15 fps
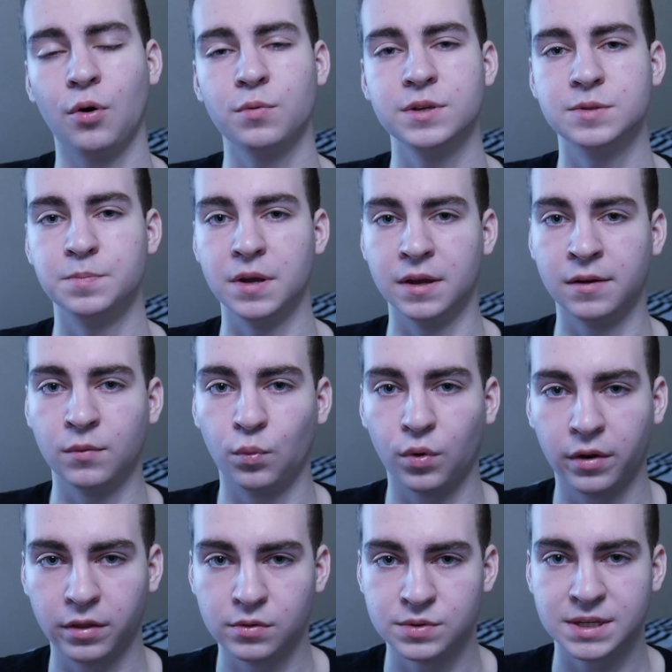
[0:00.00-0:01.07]
always been
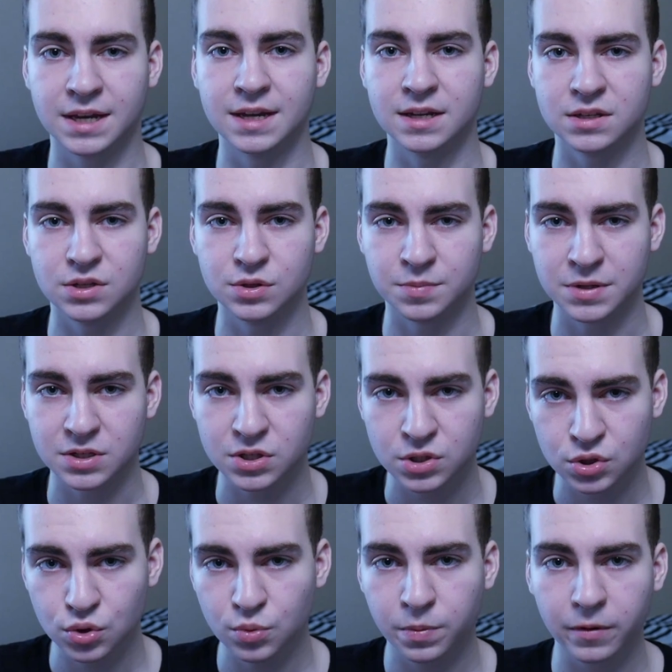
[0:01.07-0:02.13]
one of those kids who's been
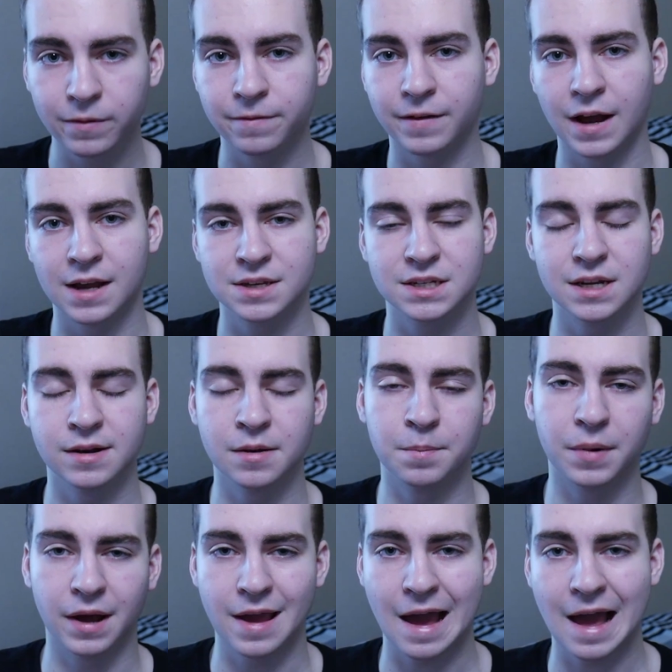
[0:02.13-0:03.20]
super fascinated
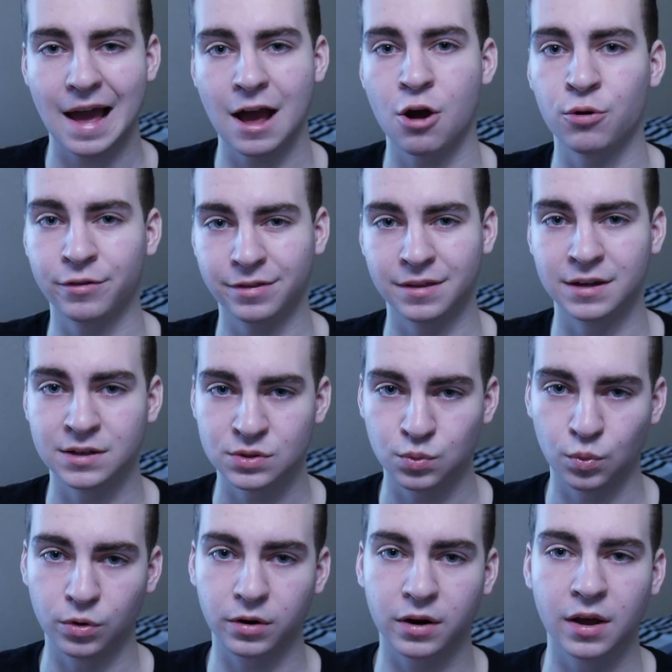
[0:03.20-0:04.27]
by how things
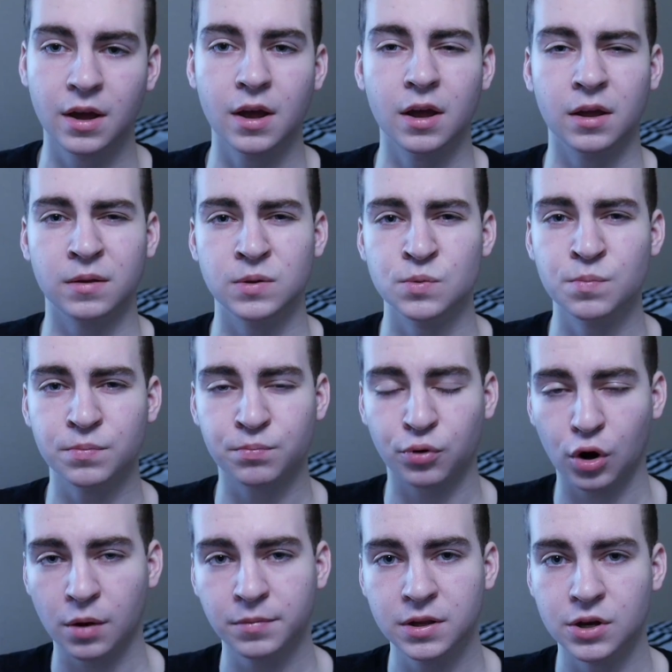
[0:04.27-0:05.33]
work. You
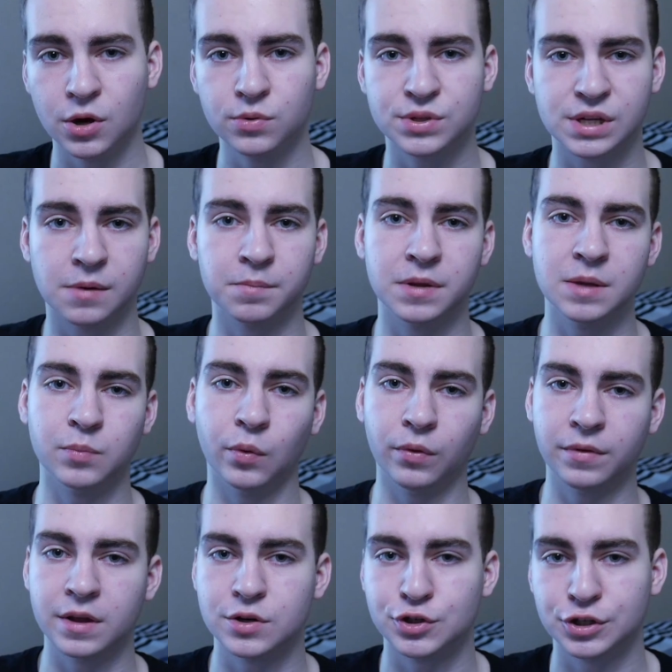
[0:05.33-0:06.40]
probably know some people
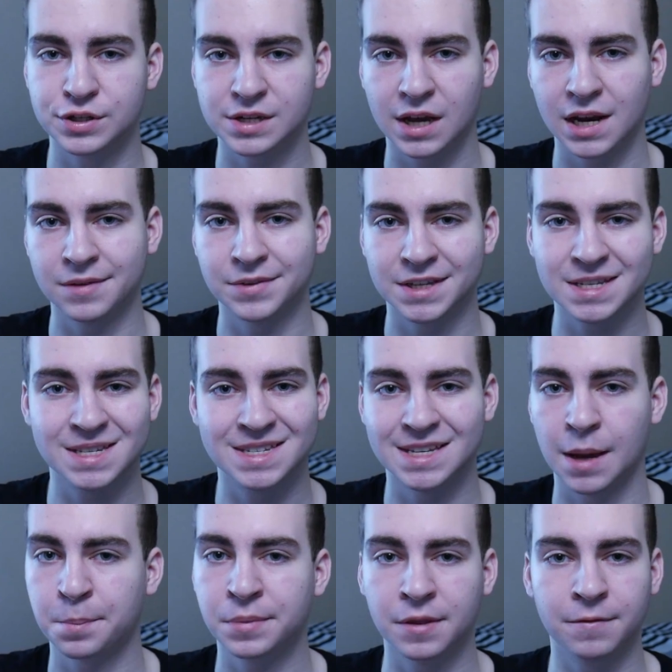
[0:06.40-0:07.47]
that just kind of
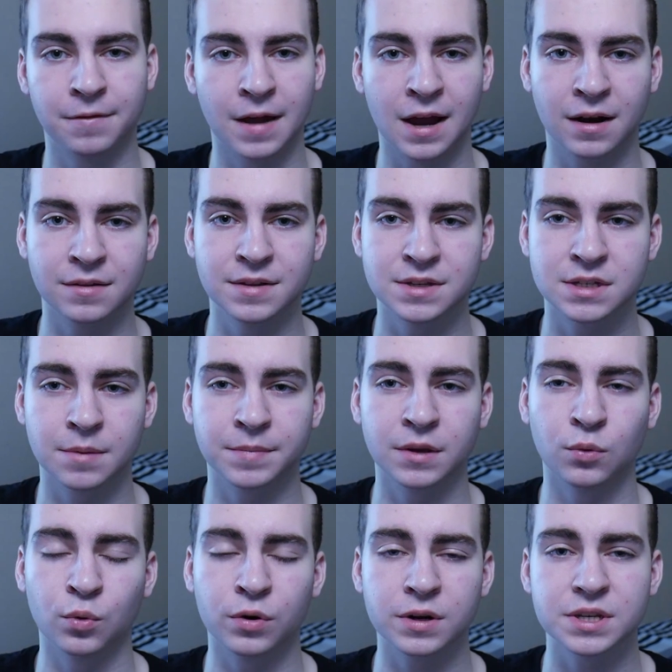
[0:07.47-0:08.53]
accept the fact that
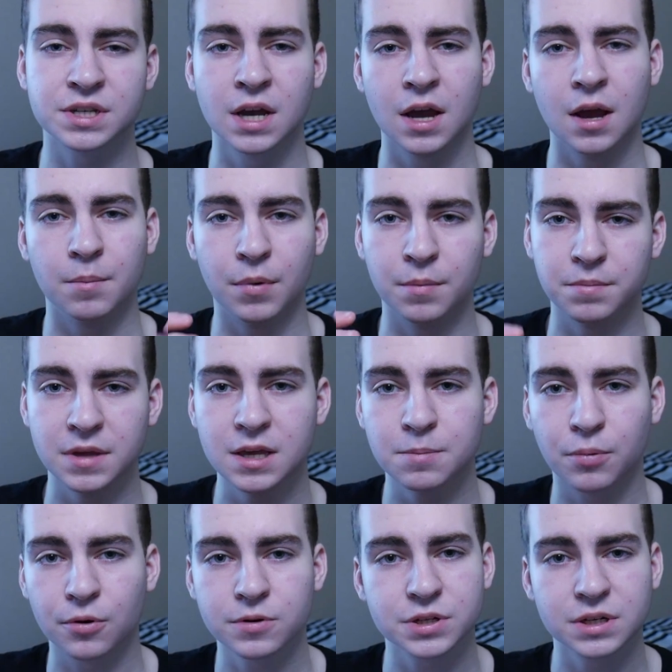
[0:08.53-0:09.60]
something works, but me
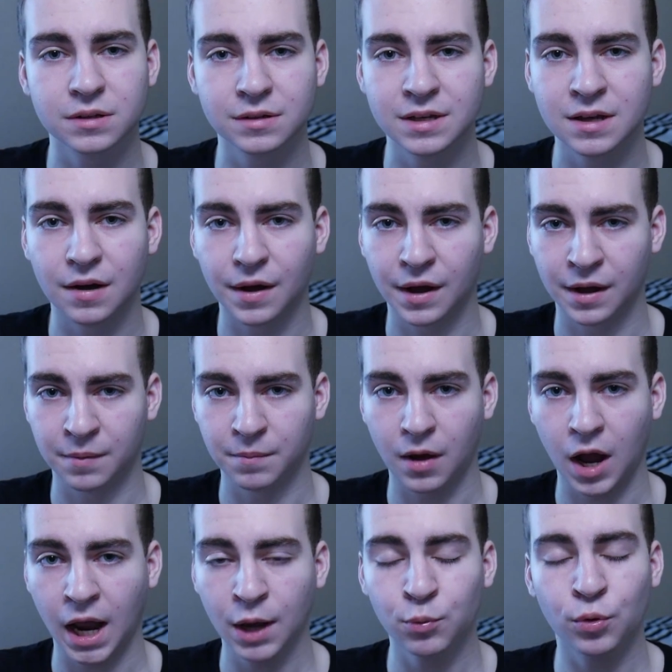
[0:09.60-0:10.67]
personally,
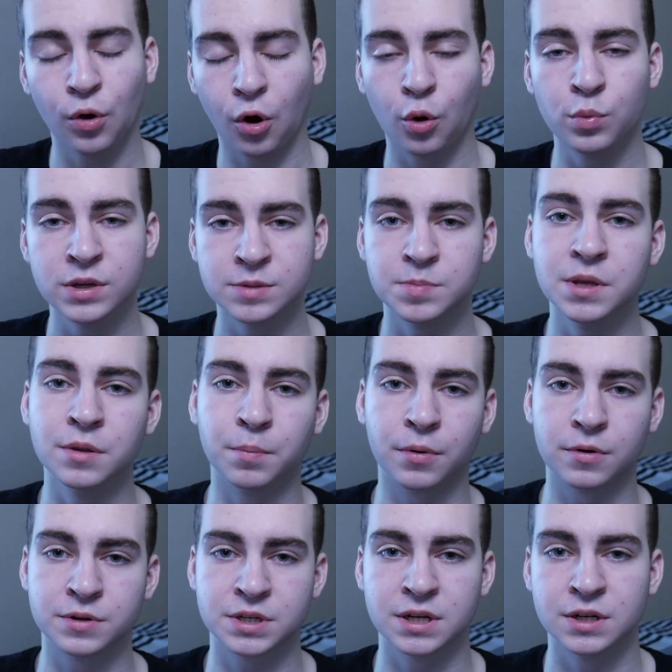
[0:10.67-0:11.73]
I will always be the
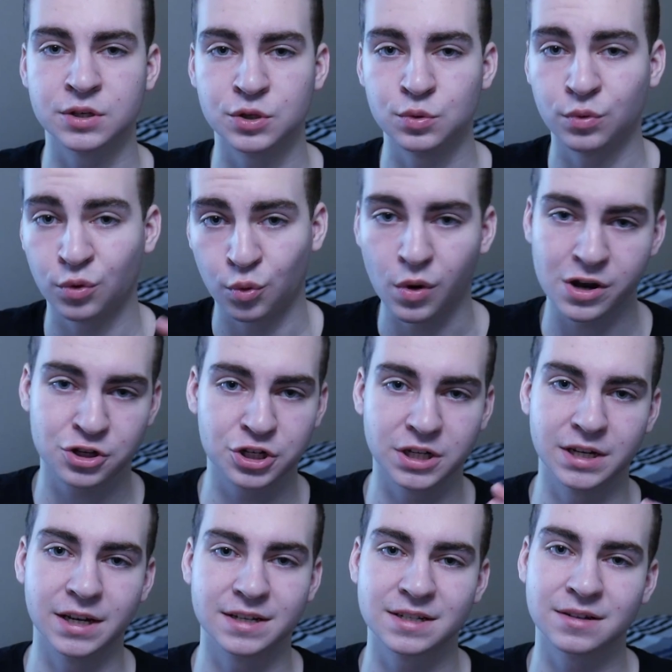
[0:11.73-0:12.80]
person to
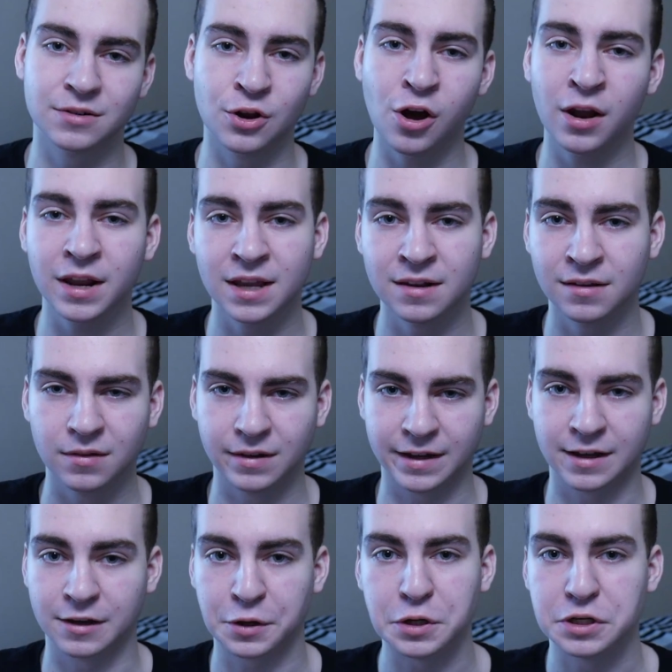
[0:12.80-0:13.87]
question it, not in
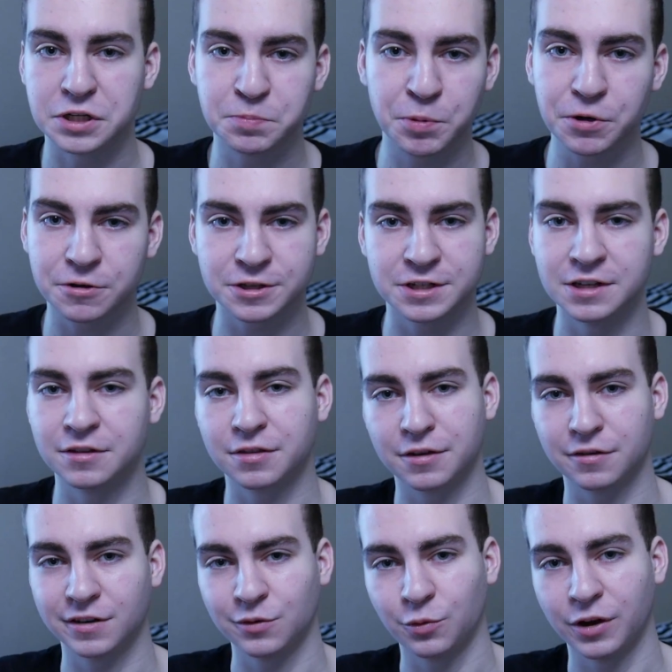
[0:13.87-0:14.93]
like a conspiracy
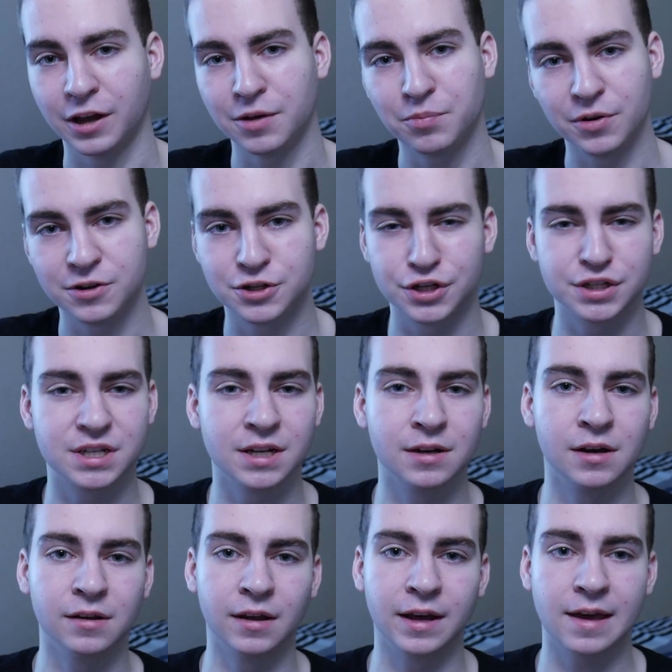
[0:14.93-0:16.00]
theory way, but just in
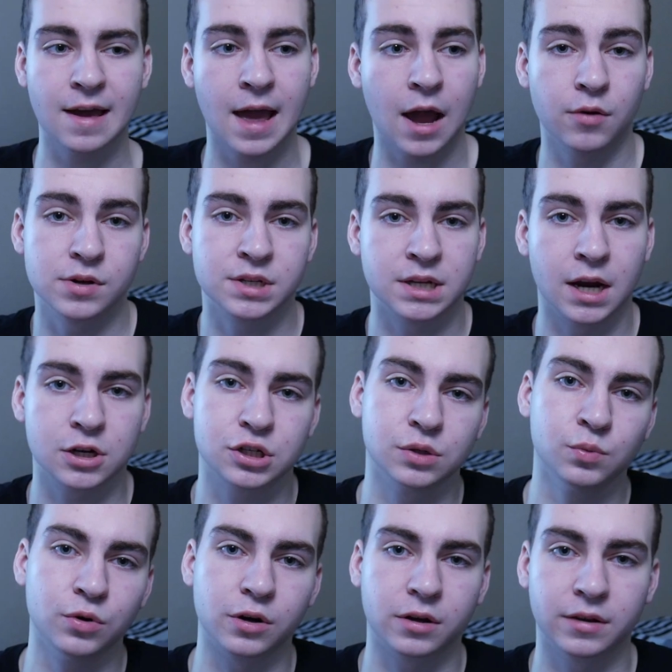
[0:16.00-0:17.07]
a like, how does it
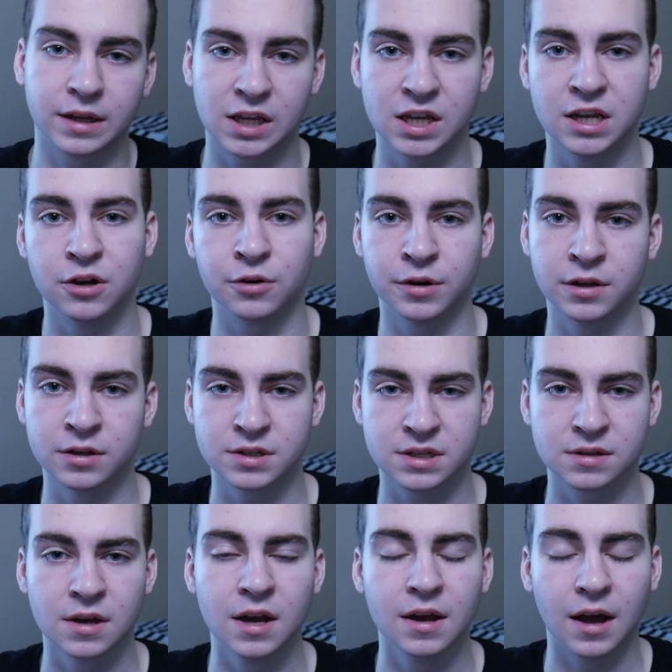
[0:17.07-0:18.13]
actually work? Like
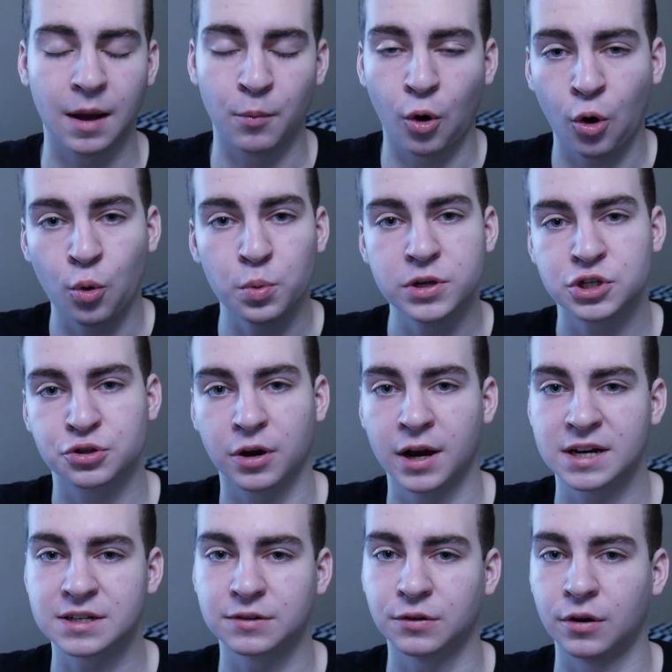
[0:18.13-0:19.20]
curious. I'm always
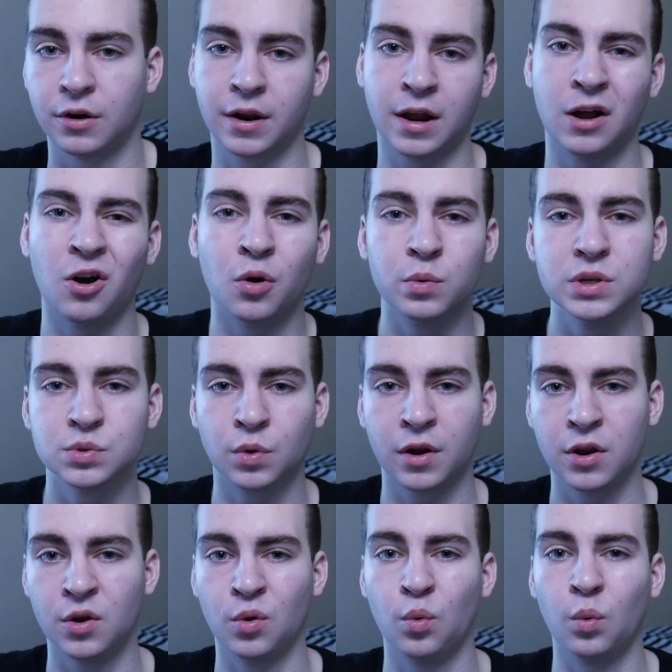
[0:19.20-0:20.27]
trying to learn, and I always
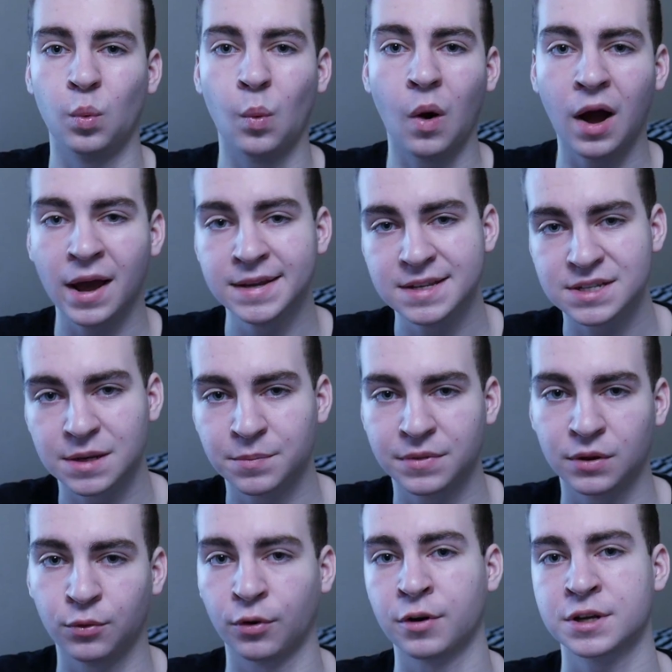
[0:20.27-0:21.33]
want to know why
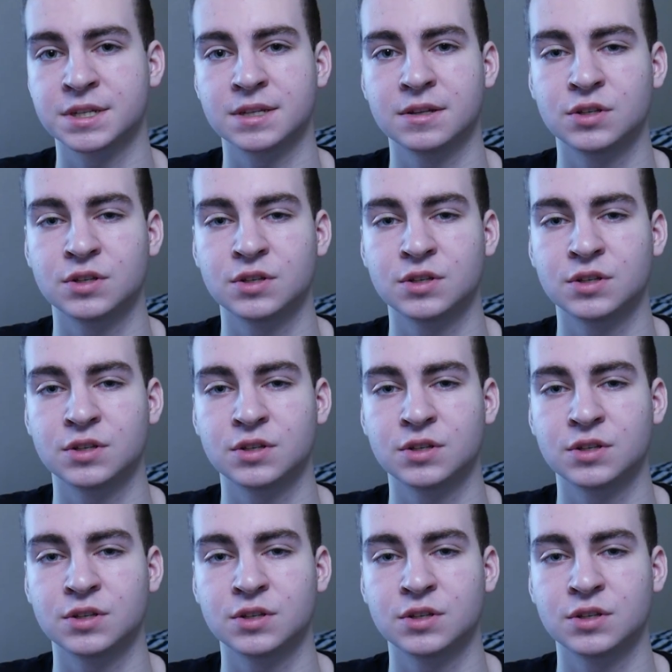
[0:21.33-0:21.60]
something works